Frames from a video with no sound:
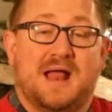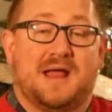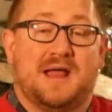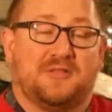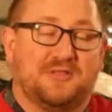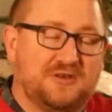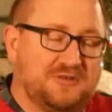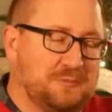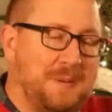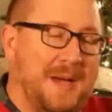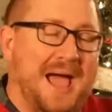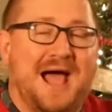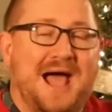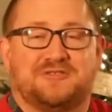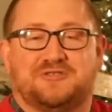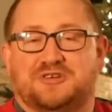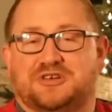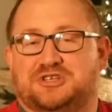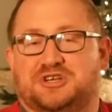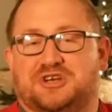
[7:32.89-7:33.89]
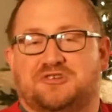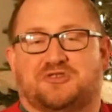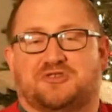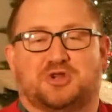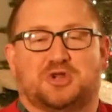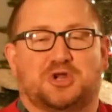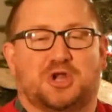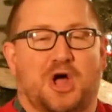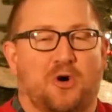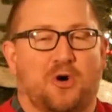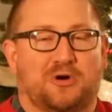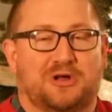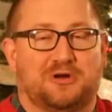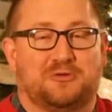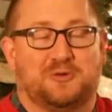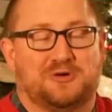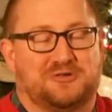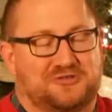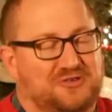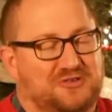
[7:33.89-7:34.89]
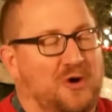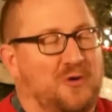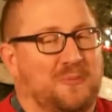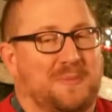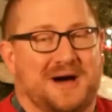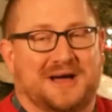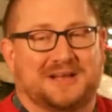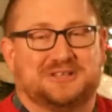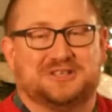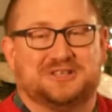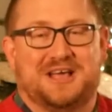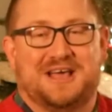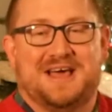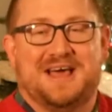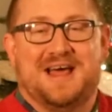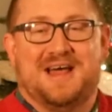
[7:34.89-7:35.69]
Now, this passage is loaded with so much